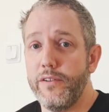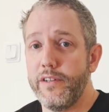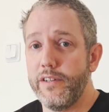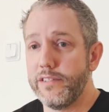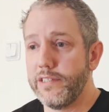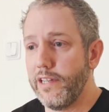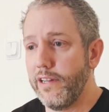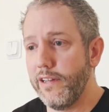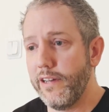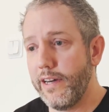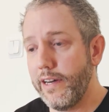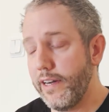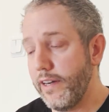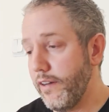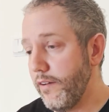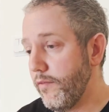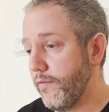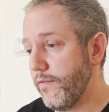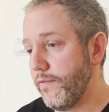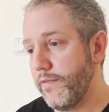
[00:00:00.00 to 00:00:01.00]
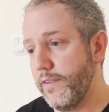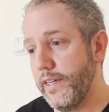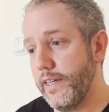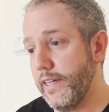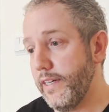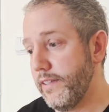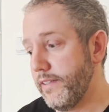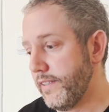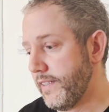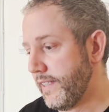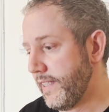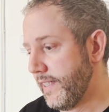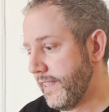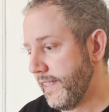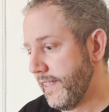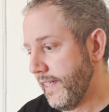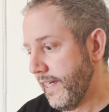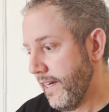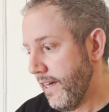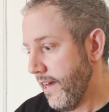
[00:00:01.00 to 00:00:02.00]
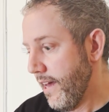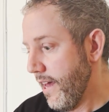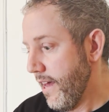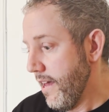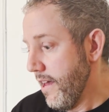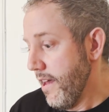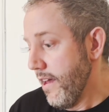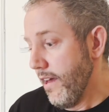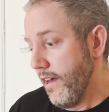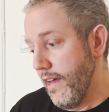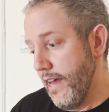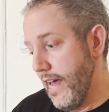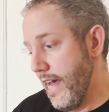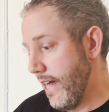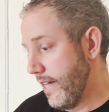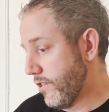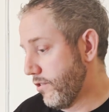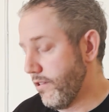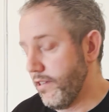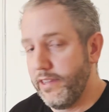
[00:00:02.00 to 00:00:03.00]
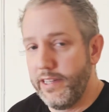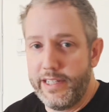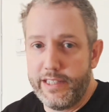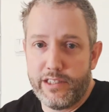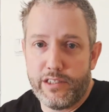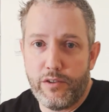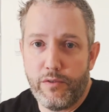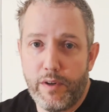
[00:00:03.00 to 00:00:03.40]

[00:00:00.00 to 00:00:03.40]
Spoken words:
There's a lot of extra things to